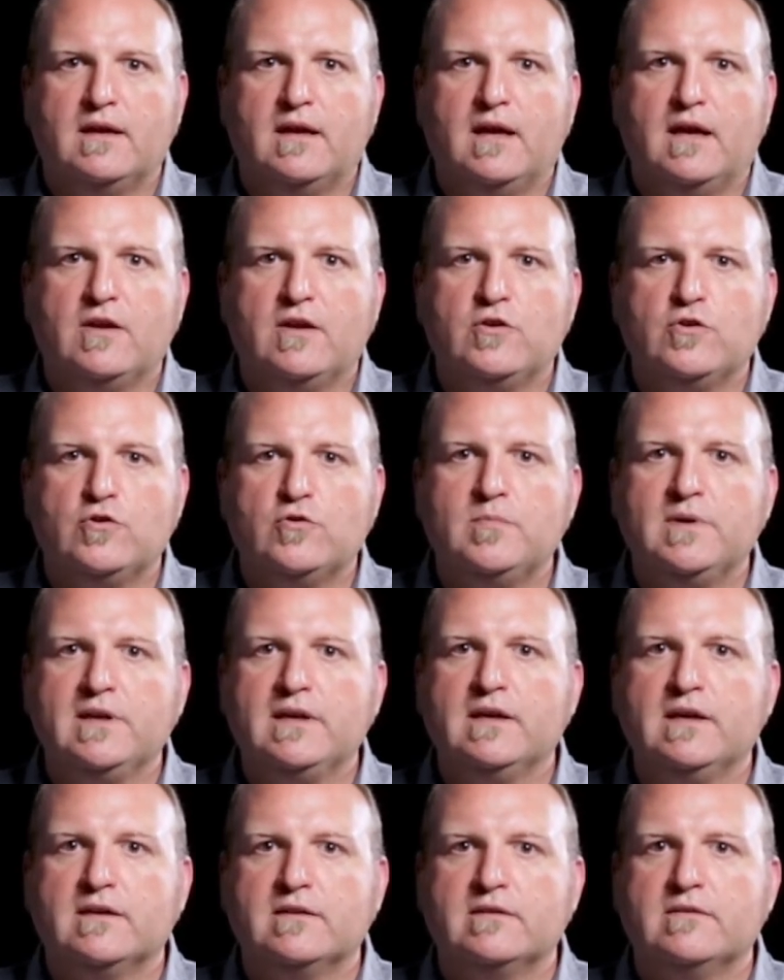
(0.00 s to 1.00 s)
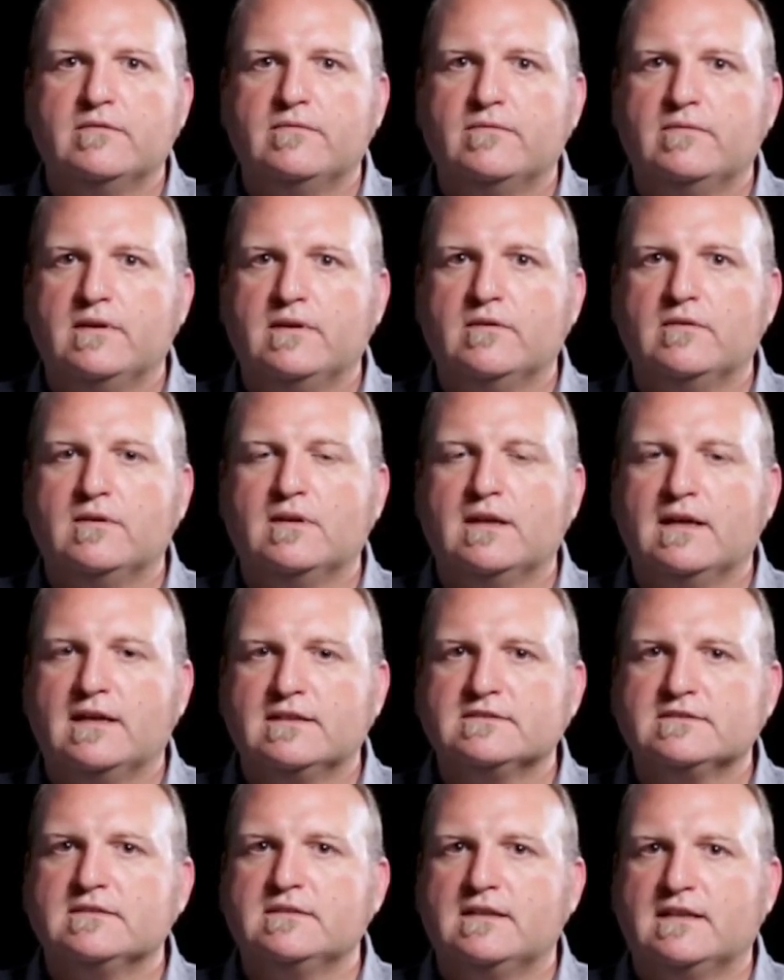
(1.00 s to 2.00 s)
and you'll begin to feel
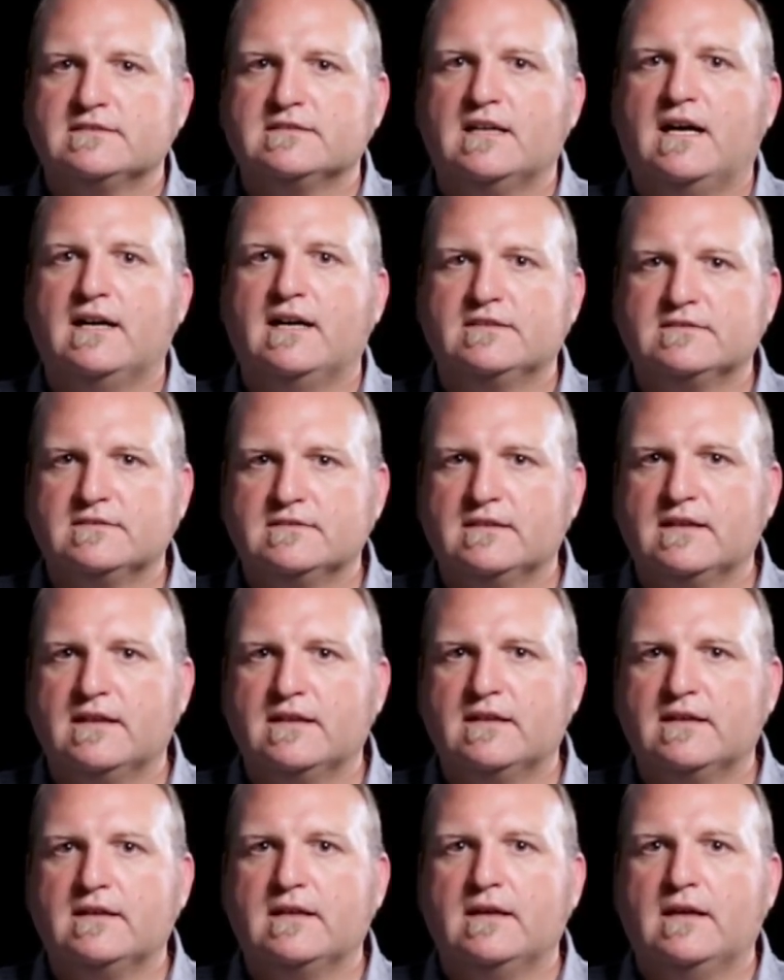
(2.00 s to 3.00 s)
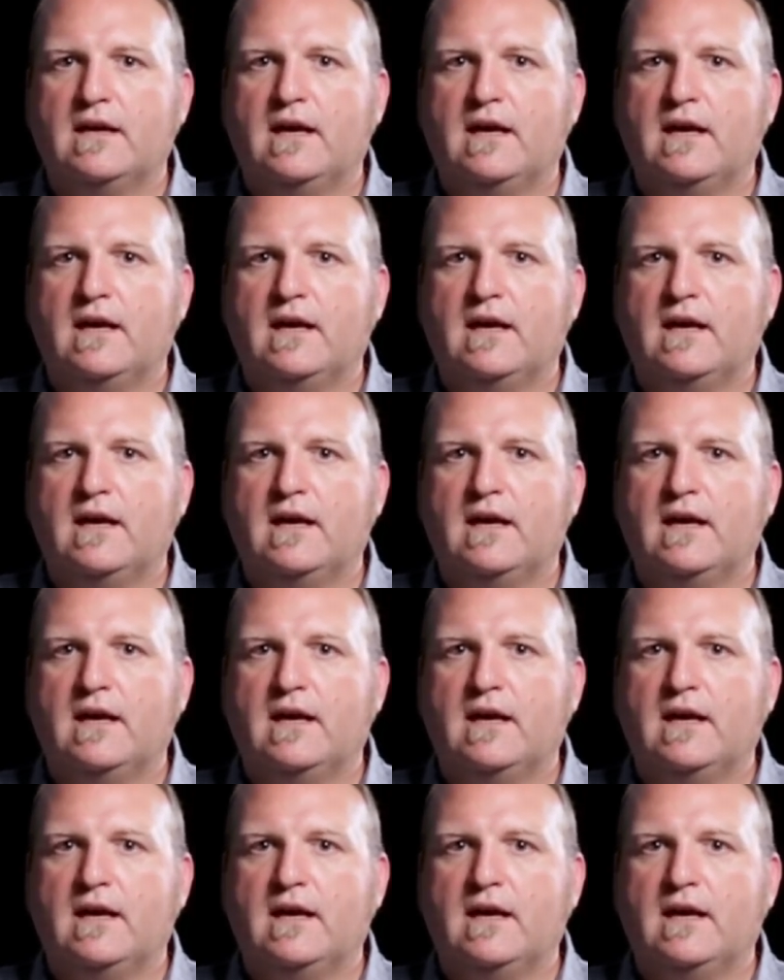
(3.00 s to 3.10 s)
less and less isolated,